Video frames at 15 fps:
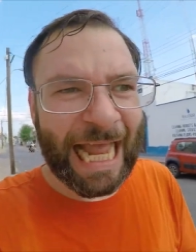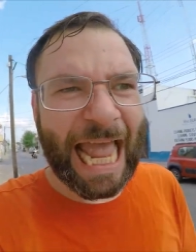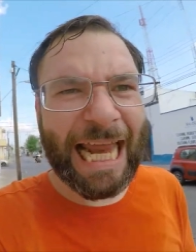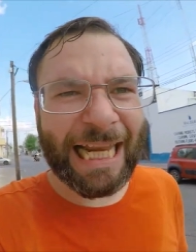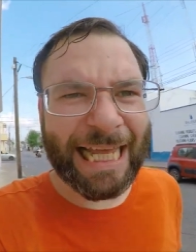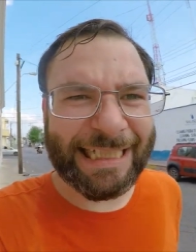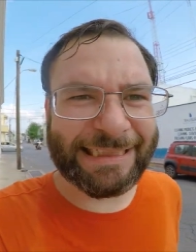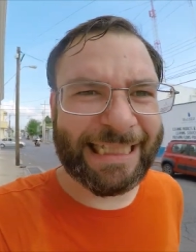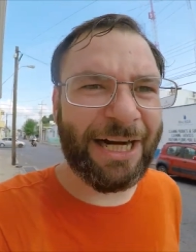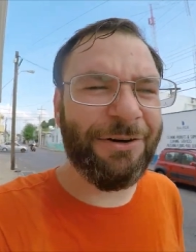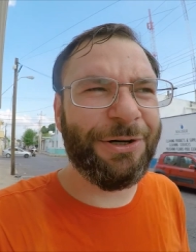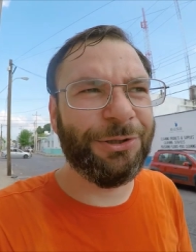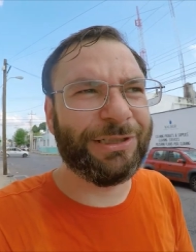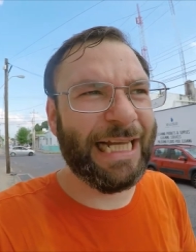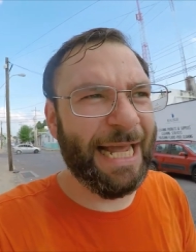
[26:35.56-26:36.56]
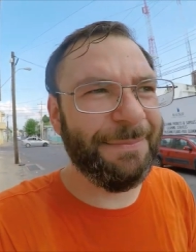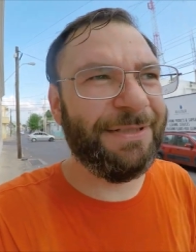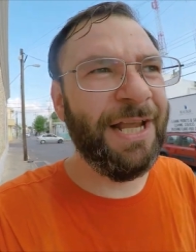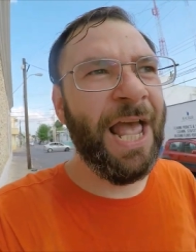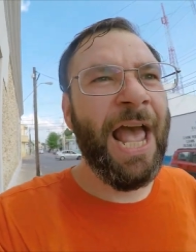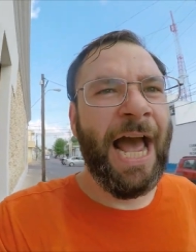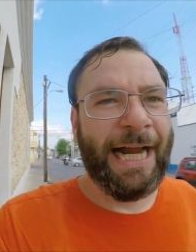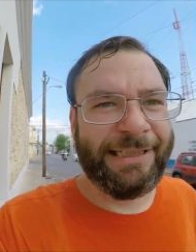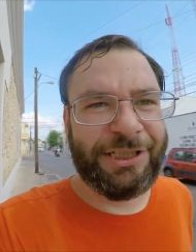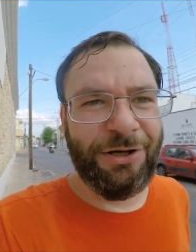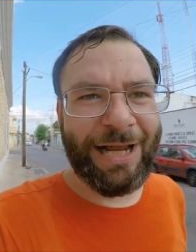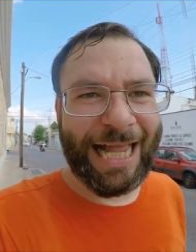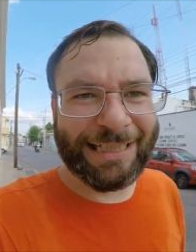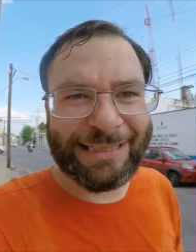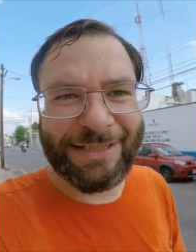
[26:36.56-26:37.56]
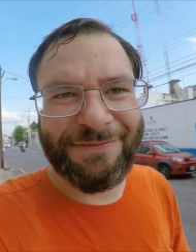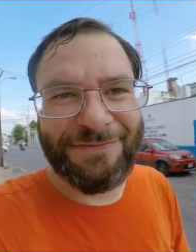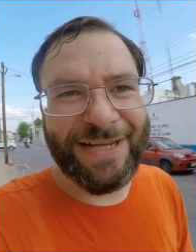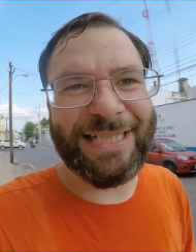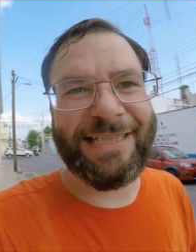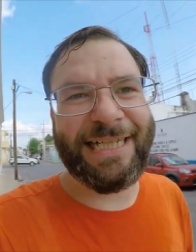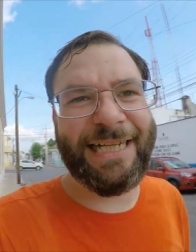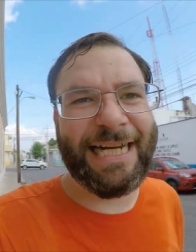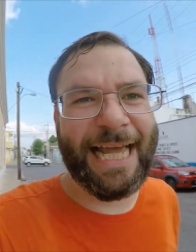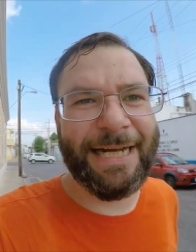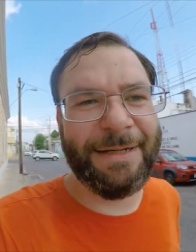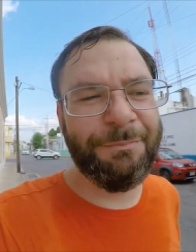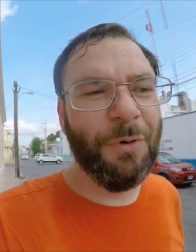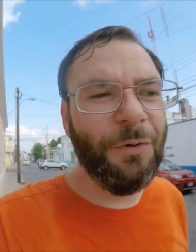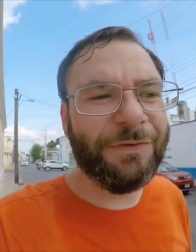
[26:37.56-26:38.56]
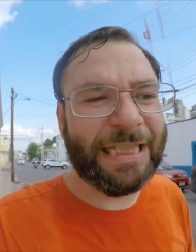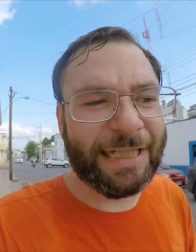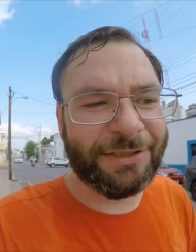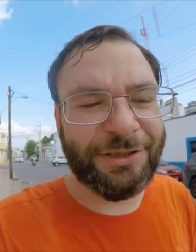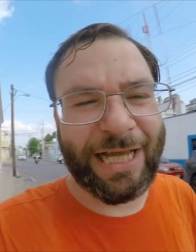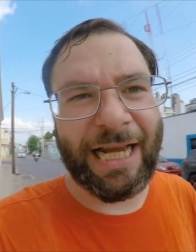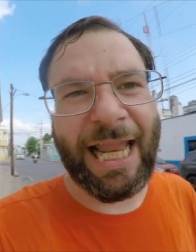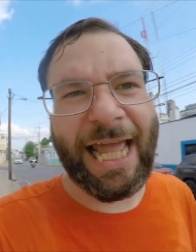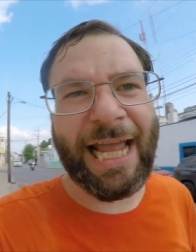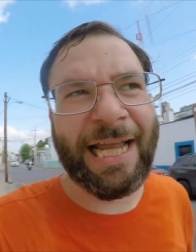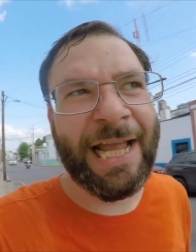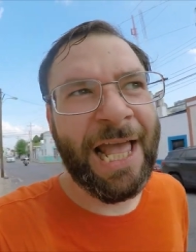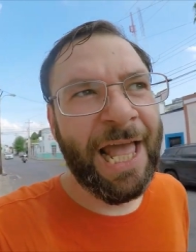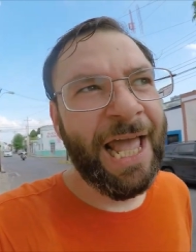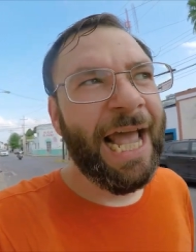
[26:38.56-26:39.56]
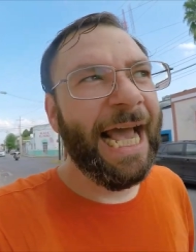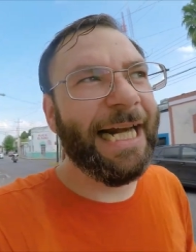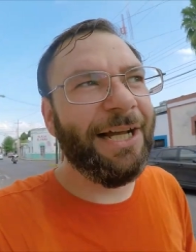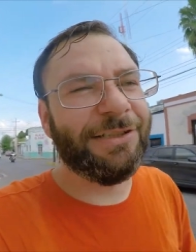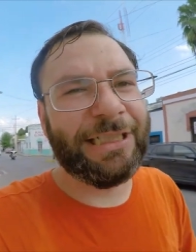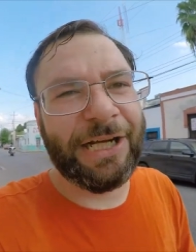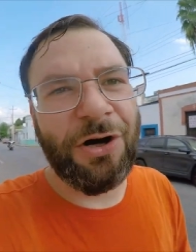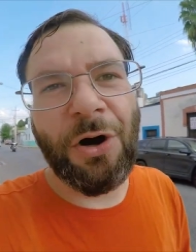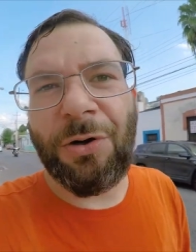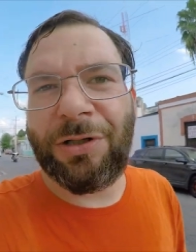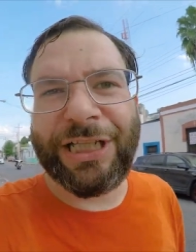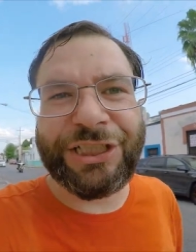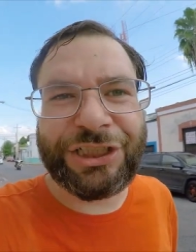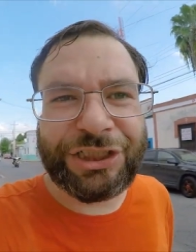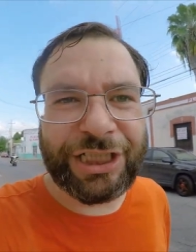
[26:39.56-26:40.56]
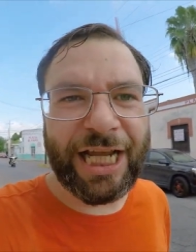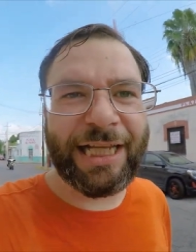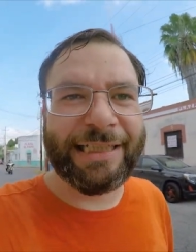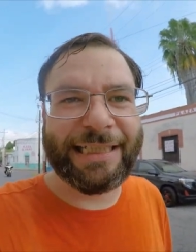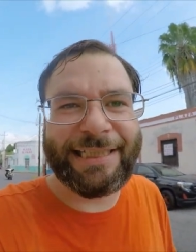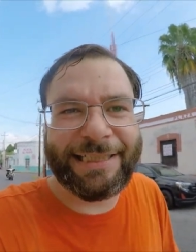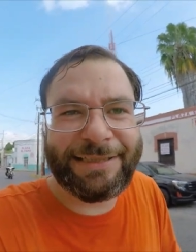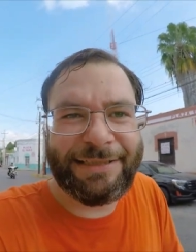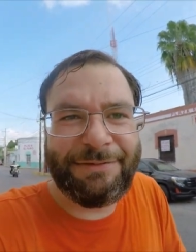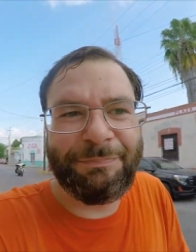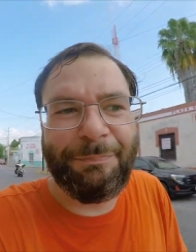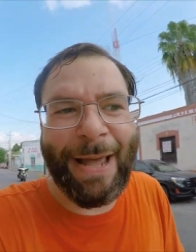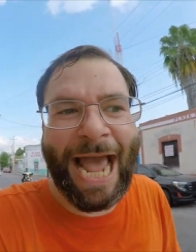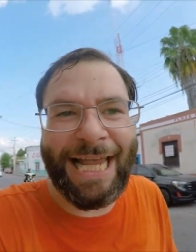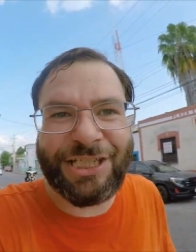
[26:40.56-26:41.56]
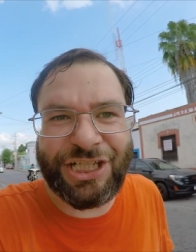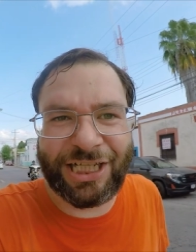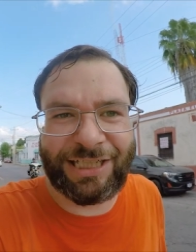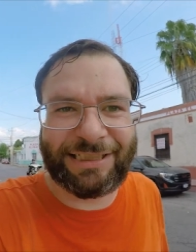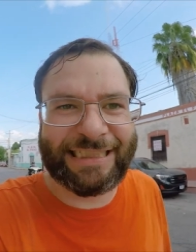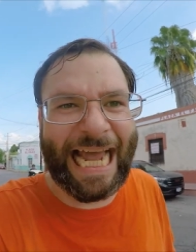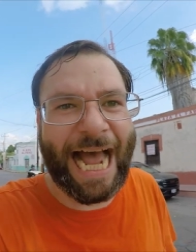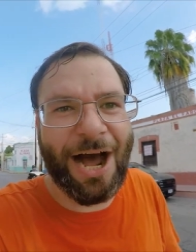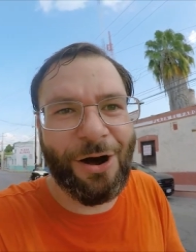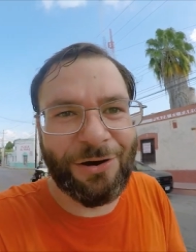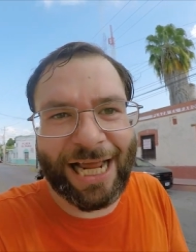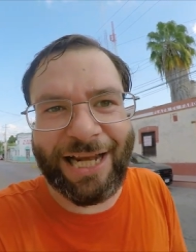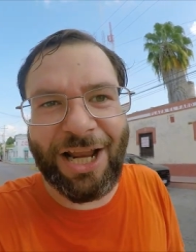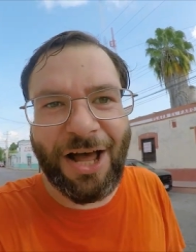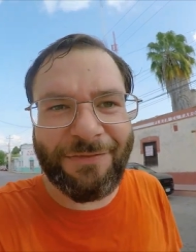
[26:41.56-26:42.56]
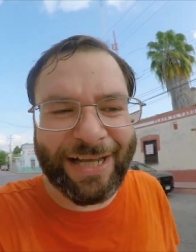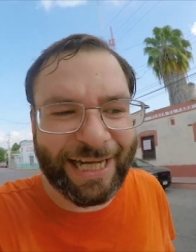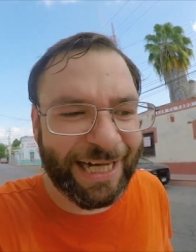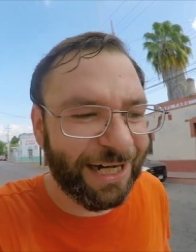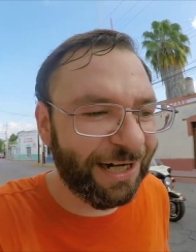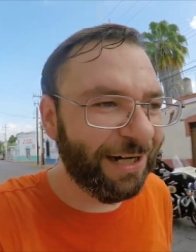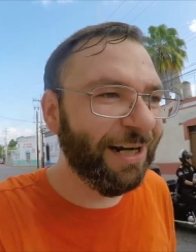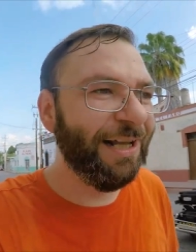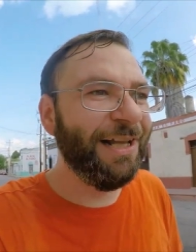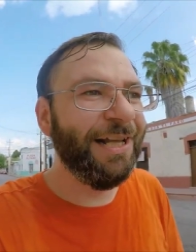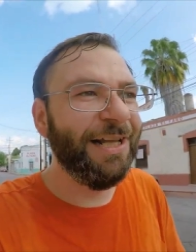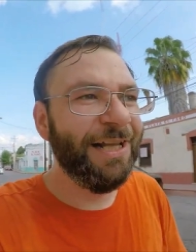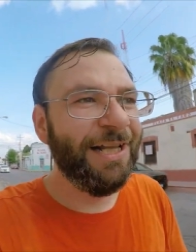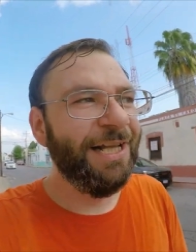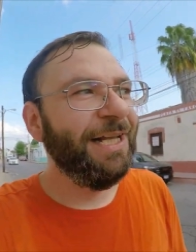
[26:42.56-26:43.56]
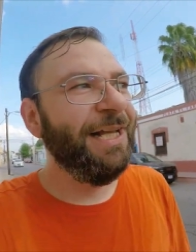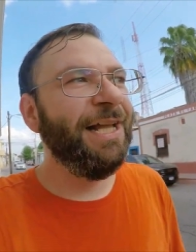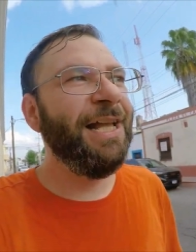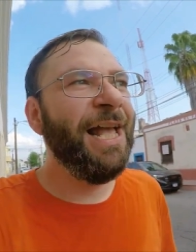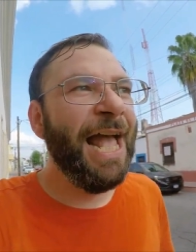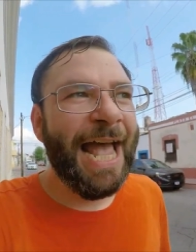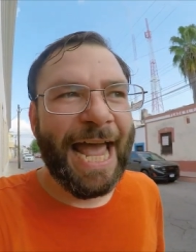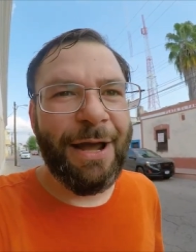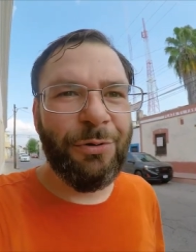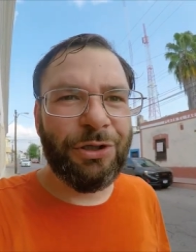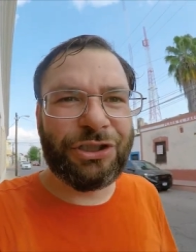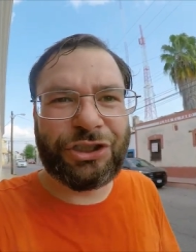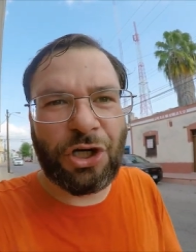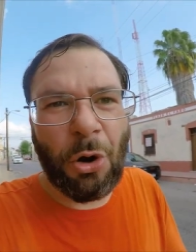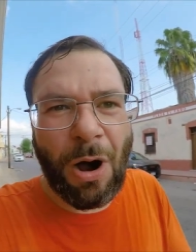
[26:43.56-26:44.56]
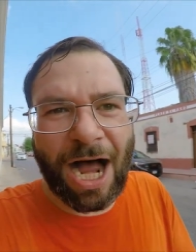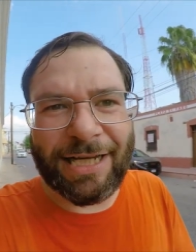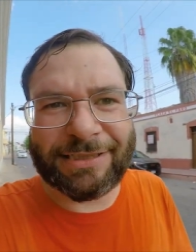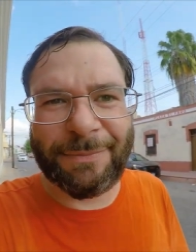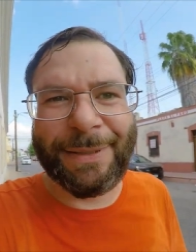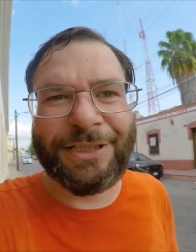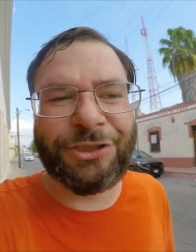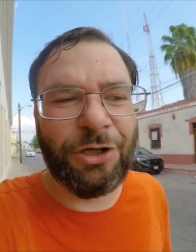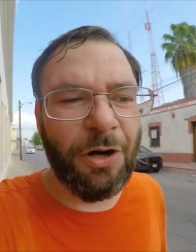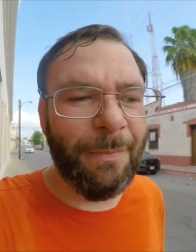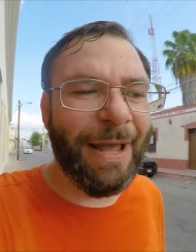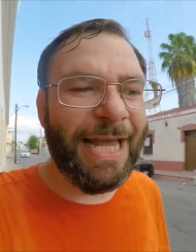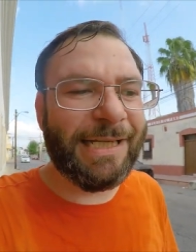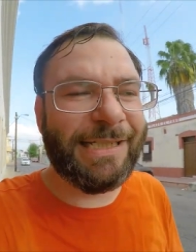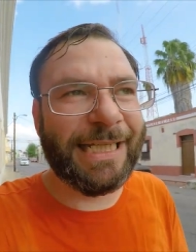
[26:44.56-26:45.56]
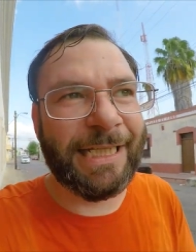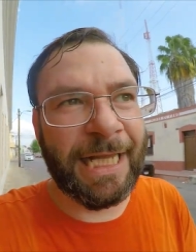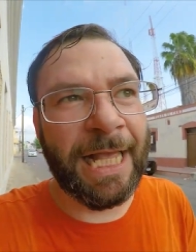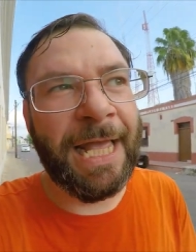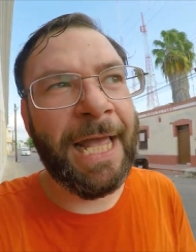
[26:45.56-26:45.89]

L A stereotypes, until I actually visited and moved out to L A, and I was like, holy shit, this is magic town, I love it here. It was so awesome and so amazing,